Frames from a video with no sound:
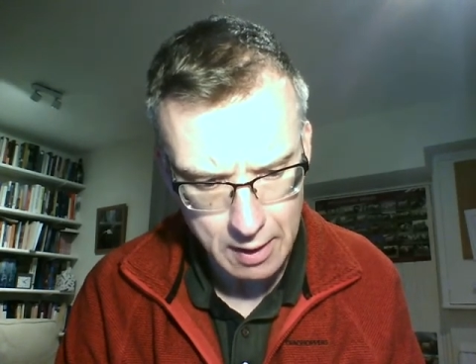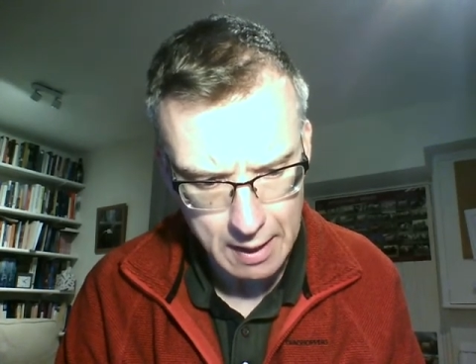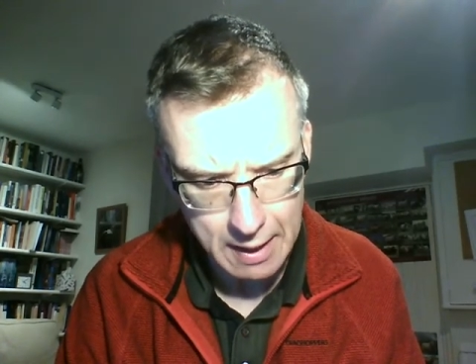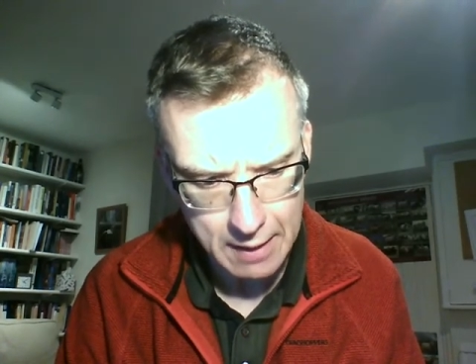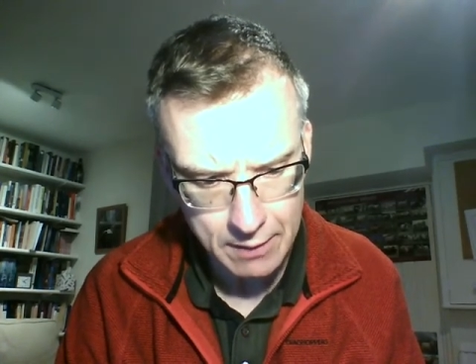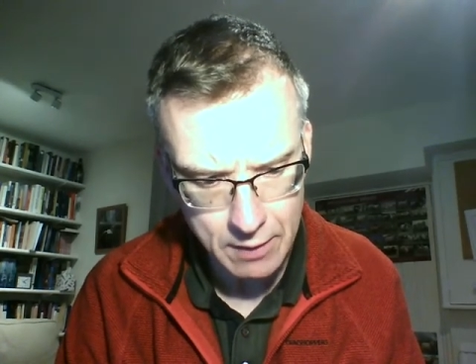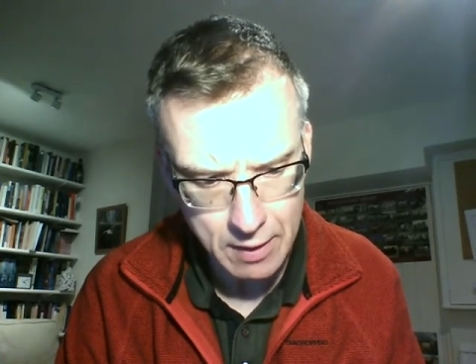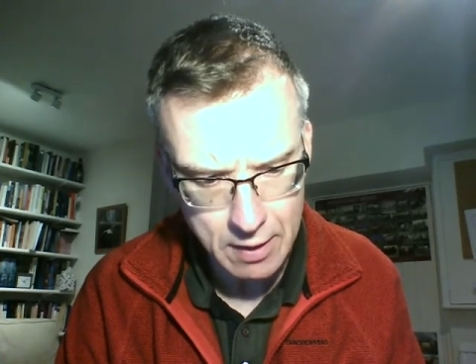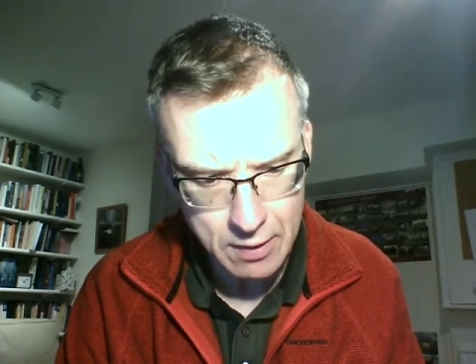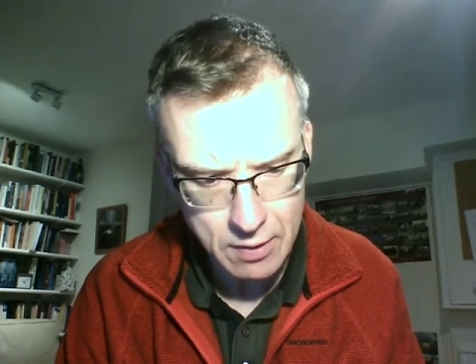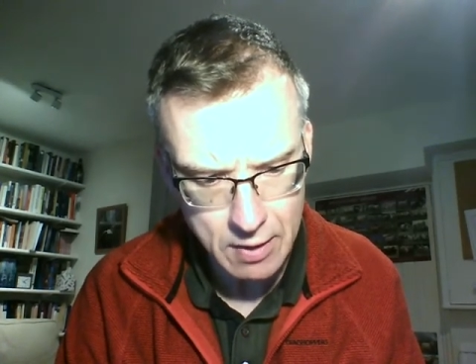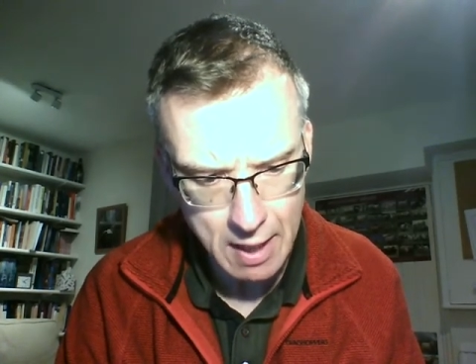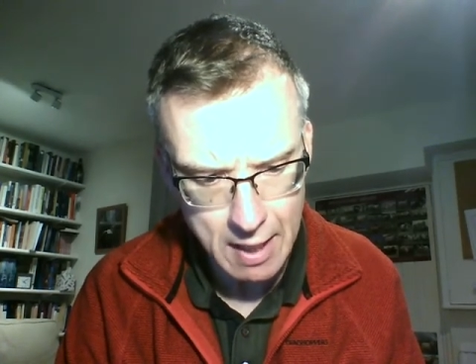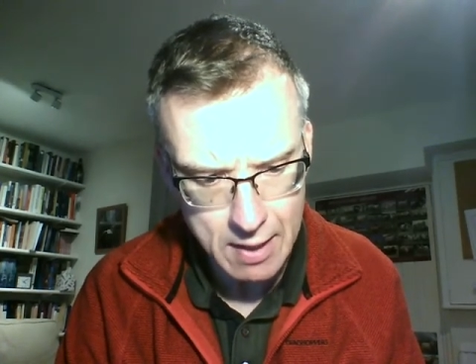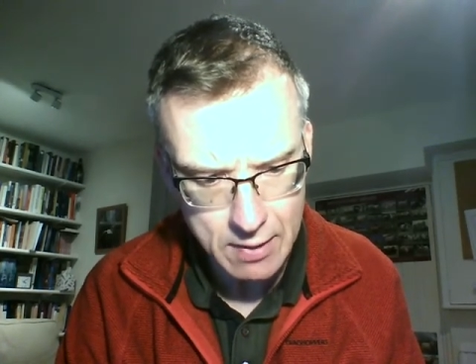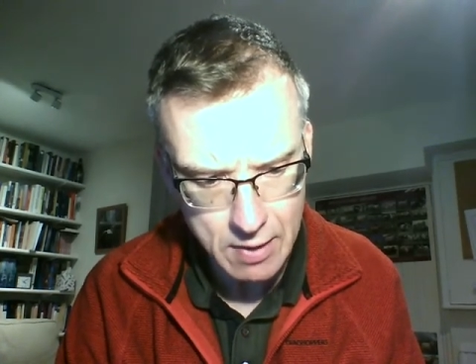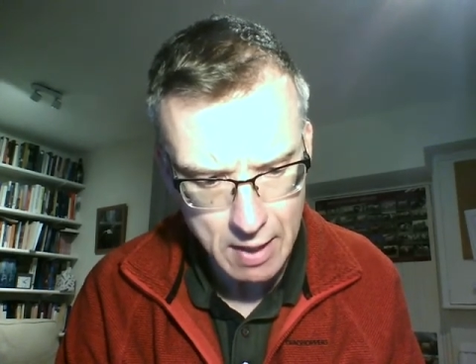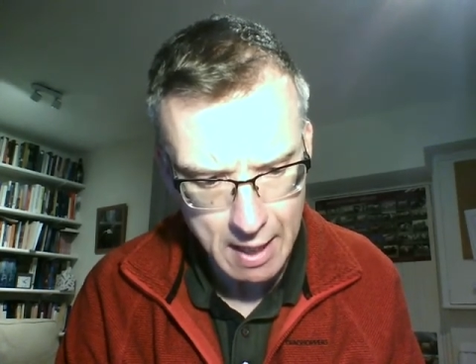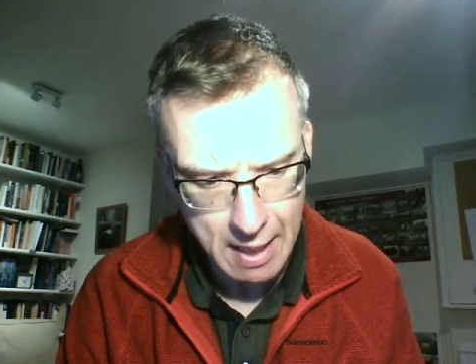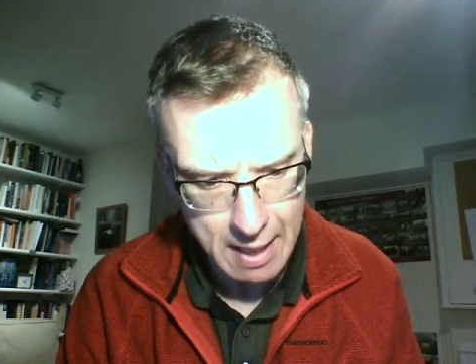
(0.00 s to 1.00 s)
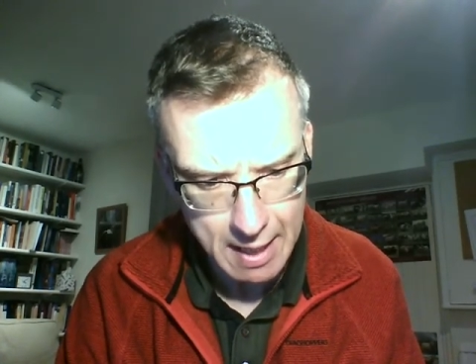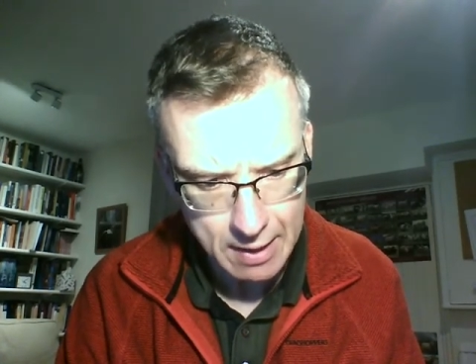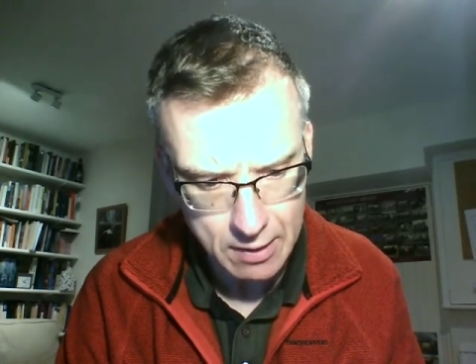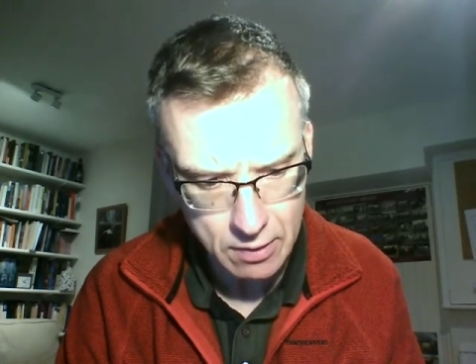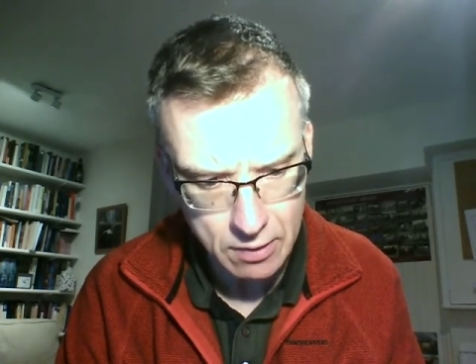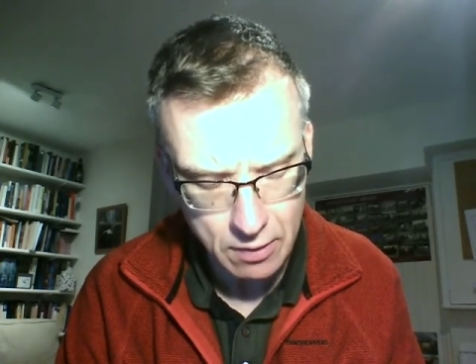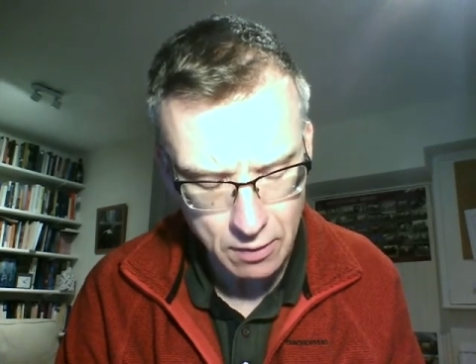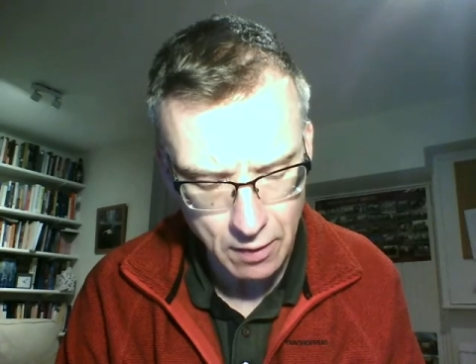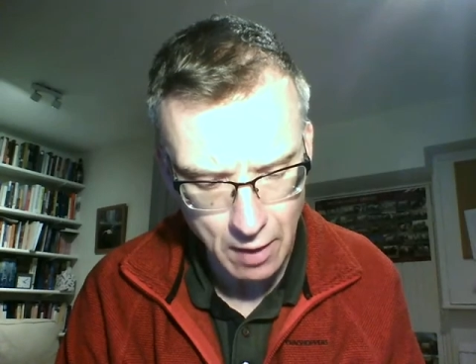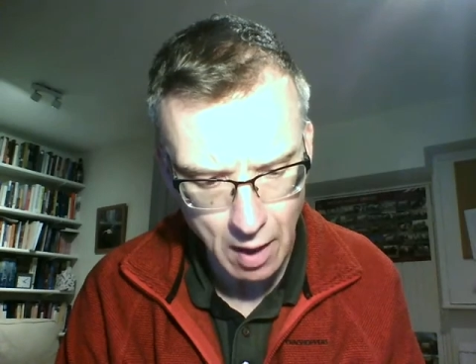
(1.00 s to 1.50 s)
in these days ahead
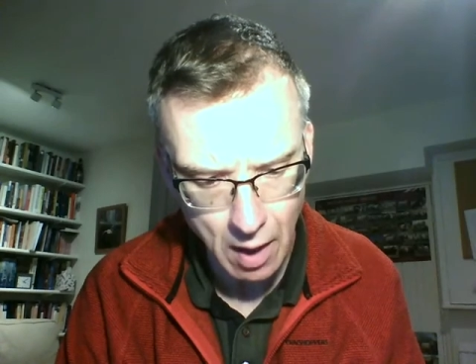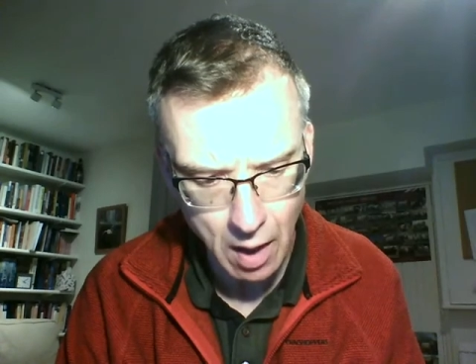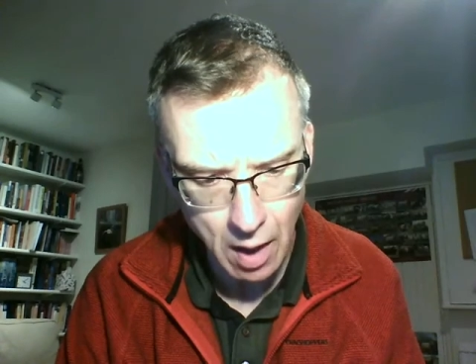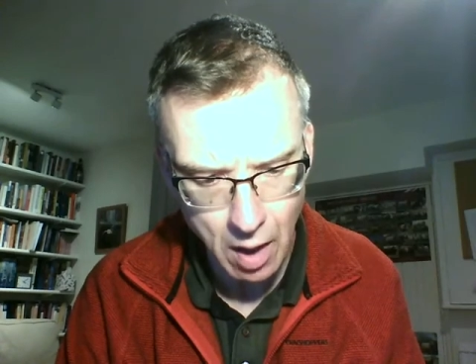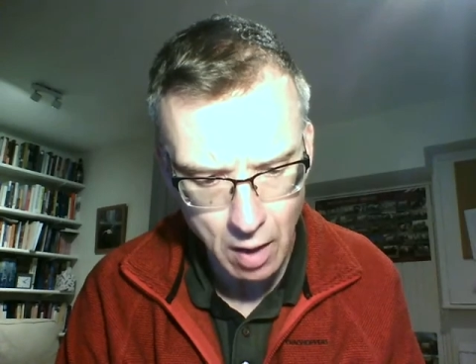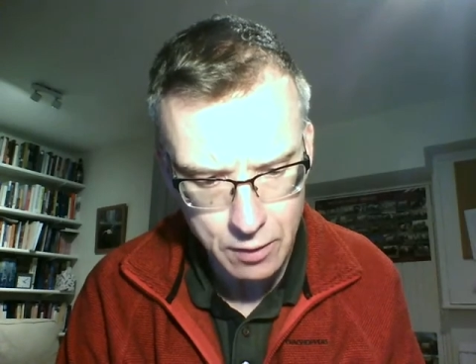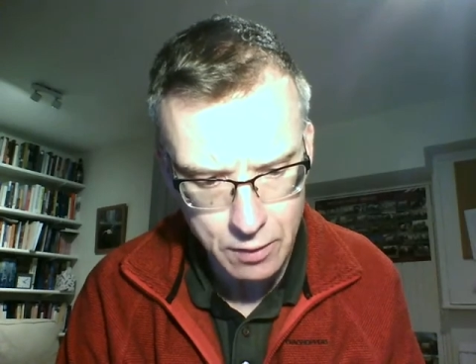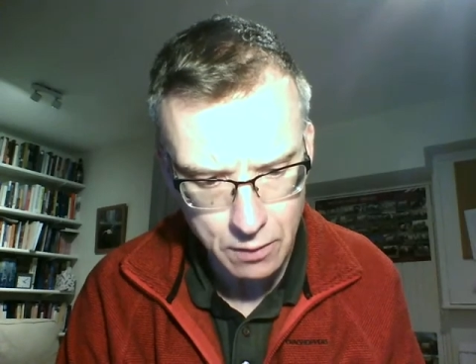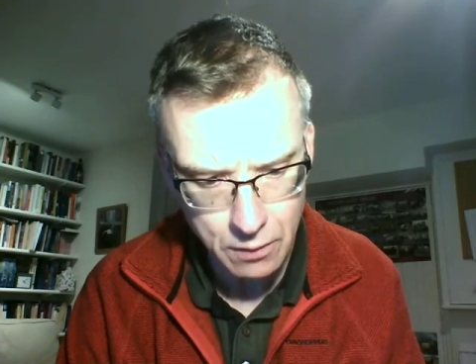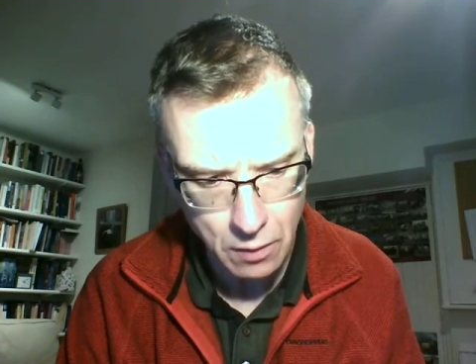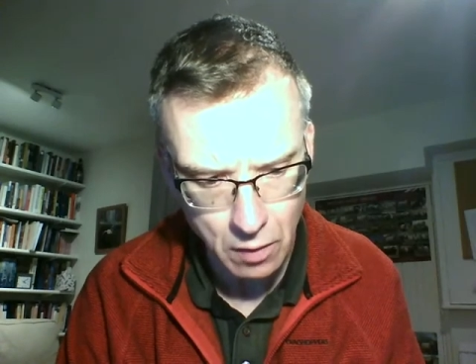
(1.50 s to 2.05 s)
to the heart of